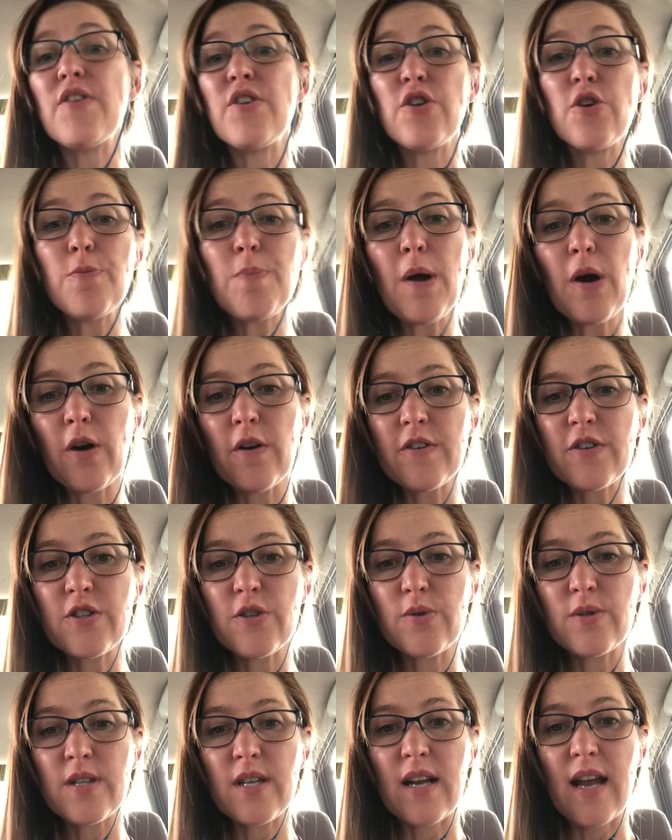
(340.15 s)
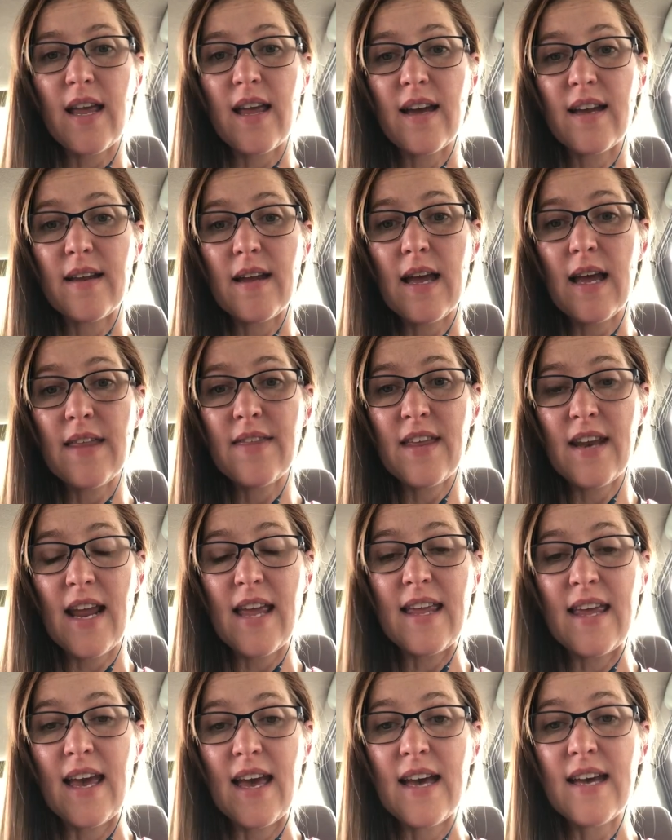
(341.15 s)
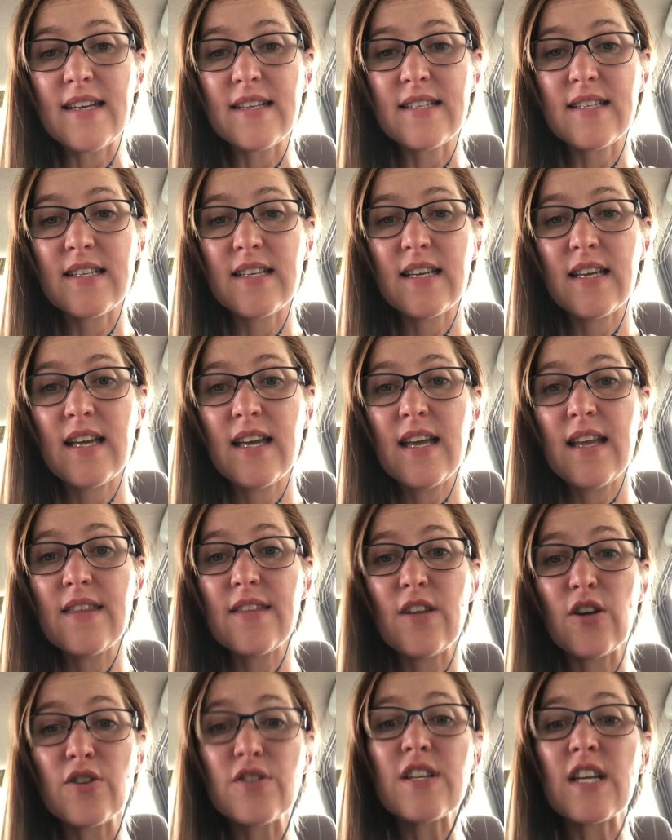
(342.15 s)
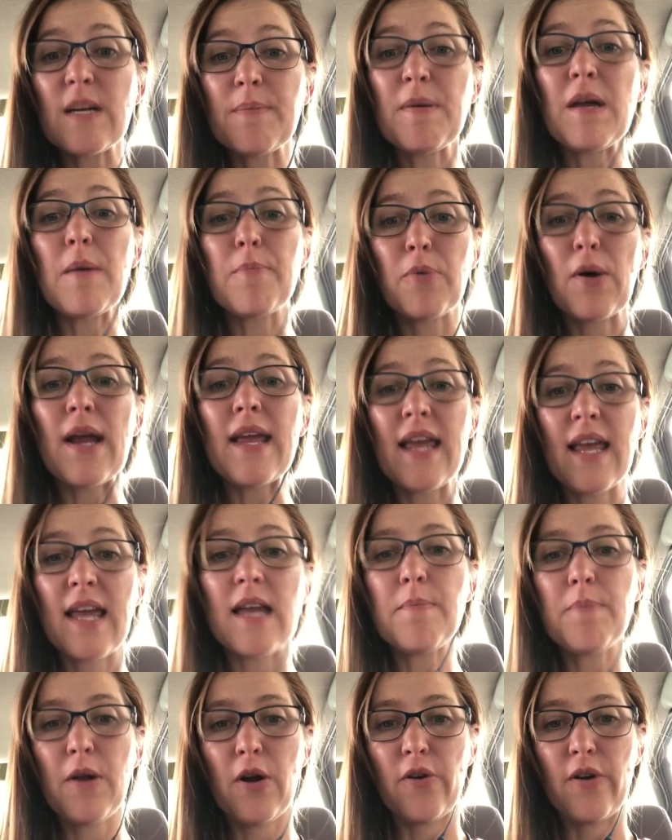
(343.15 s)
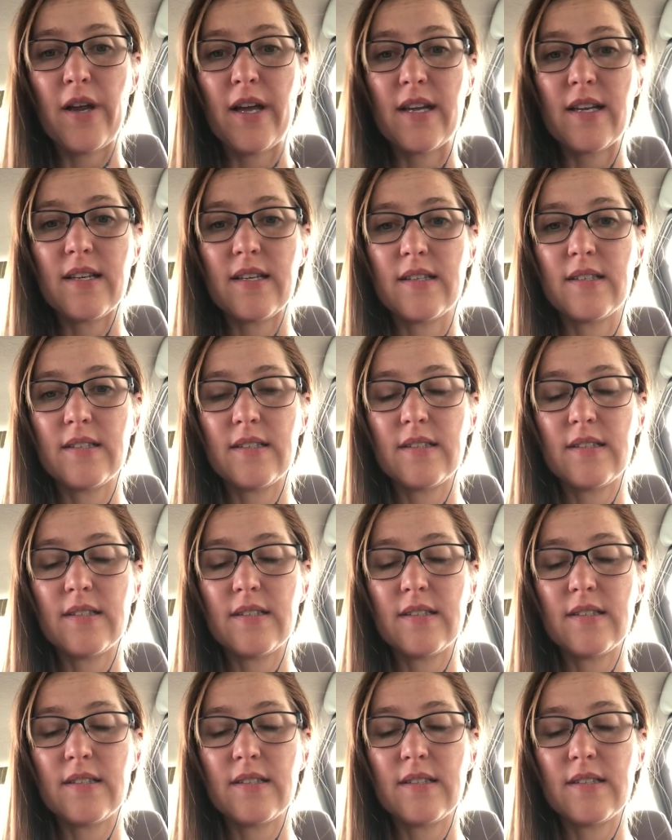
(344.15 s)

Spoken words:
the new pair of shoes that I get, there's going to be a breaking in period.